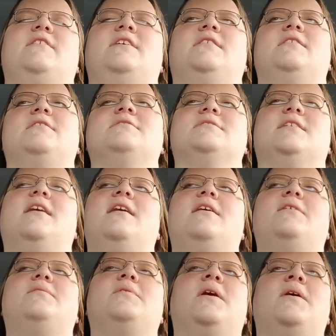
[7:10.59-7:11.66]
And I was like,
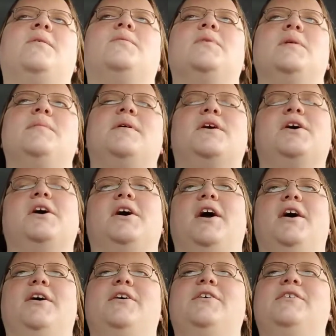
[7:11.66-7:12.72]
oh, well, we better
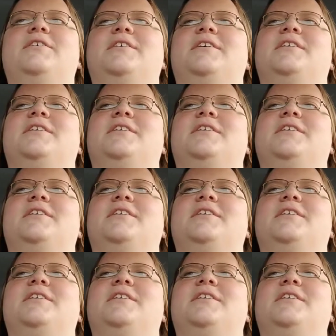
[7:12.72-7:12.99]
go.